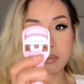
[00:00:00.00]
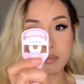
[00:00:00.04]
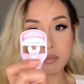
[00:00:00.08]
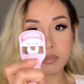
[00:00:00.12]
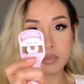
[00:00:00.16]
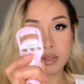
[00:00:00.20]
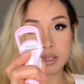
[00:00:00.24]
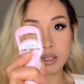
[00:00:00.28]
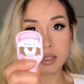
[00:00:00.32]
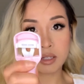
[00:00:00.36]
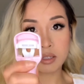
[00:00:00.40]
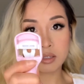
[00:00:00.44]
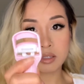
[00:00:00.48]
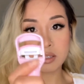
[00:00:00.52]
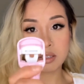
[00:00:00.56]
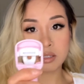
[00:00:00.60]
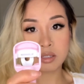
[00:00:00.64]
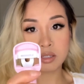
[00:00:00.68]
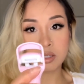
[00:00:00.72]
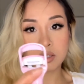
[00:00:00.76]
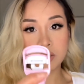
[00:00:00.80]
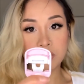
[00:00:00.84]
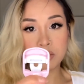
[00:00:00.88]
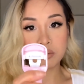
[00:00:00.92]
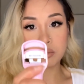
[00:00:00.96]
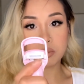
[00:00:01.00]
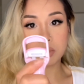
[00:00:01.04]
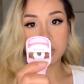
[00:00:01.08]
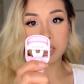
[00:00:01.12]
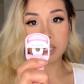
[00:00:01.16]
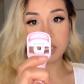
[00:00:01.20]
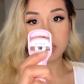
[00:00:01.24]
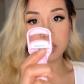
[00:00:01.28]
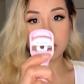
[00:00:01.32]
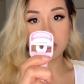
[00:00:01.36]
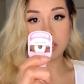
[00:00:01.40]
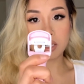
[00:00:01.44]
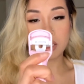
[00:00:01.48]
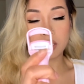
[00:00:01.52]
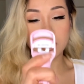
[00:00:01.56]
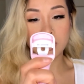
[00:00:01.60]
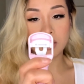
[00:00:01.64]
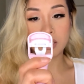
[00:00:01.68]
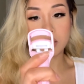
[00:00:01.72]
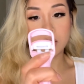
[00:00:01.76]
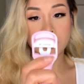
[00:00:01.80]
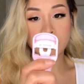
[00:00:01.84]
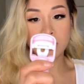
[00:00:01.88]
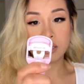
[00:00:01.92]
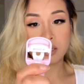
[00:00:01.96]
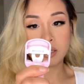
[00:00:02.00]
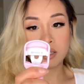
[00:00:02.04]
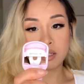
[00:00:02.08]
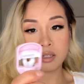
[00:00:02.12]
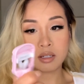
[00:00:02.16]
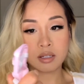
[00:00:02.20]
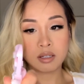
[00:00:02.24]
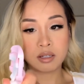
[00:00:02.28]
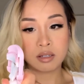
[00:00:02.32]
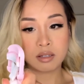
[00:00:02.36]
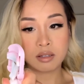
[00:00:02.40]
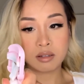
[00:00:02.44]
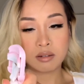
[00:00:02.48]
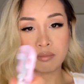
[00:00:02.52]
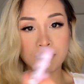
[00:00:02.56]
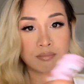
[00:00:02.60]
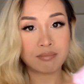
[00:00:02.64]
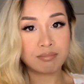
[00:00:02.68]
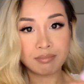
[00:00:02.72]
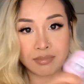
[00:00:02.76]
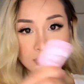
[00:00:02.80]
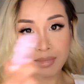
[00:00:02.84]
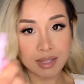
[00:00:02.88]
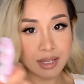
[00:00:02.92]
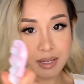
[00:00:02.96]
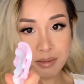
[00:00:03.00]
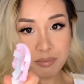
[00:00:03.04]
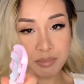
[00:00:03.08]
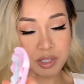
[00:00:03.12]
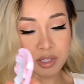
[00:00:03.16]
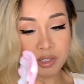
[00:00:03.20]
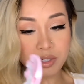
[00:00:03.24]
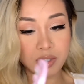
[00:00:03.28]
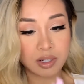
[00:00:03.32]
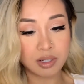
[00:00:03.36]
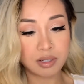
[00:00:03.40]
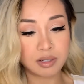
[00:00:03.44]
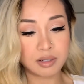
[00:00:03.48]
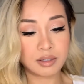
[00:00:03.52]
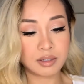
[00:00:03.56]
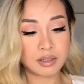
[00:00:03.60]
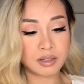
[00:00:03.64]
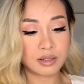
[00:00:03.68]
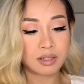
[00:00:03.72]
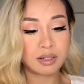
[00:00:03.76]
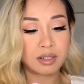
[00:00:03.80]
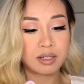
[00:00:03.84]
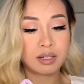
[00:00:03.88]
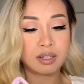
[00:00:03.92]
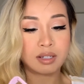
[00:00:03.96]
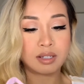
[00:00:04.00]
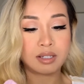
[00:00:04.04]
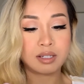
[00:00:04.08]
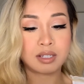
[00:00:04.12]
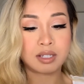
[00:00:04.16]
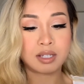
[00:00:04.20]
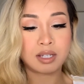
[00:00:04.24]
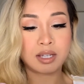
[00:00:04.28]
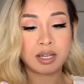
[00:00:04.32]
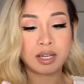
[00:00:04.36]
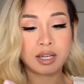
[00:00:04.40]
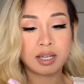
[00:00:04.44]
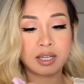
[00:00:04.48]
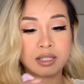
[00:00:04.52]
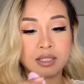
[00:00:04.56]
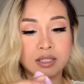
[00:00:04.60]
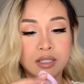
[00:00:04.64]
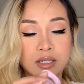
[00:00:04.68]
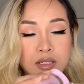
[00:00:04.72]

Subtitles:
Got this cute one, Amazon, and it has like